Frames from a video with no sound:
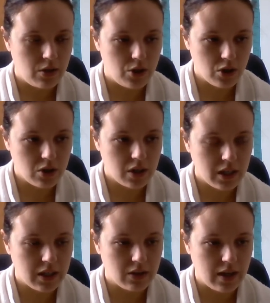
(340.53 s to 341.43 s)
you're going
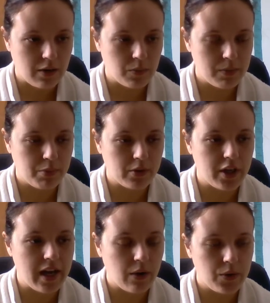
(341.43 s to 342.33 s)
to get that ripple,
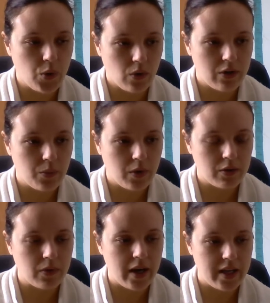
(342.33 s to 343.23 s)
and now you're the
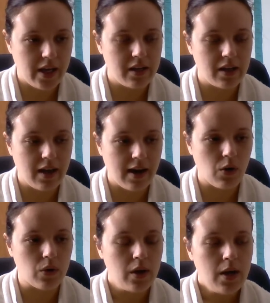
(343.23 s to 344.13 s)
one radiating
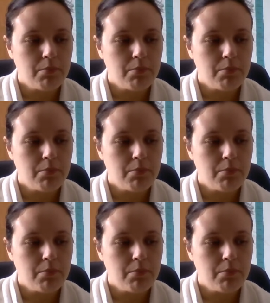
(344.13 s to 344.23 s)
out.